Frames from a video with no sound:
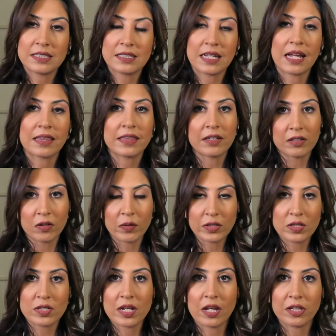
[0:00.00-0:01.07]
that they're going
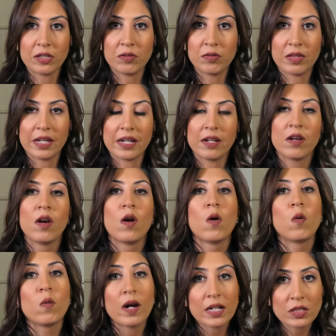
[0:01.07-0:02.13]
to tell you they
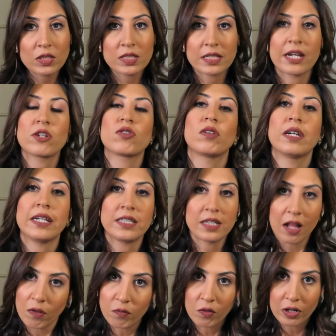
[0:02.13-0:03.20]
want to schedule a
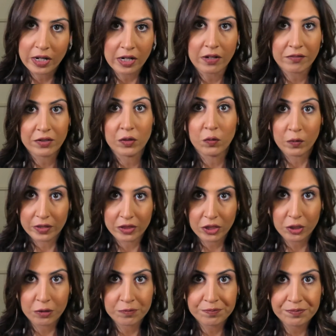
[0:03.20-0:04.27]
telephone interview with
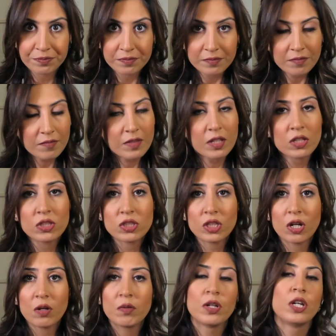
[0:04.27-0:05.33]
you.
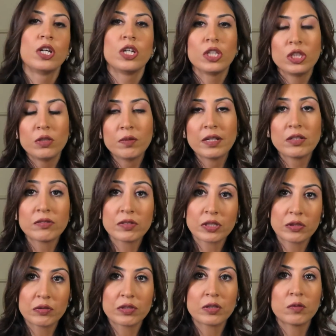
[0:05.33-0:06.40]
So you and the
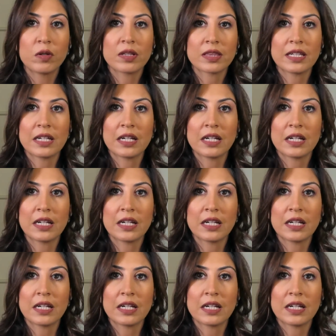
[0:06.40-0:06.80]
recruiter will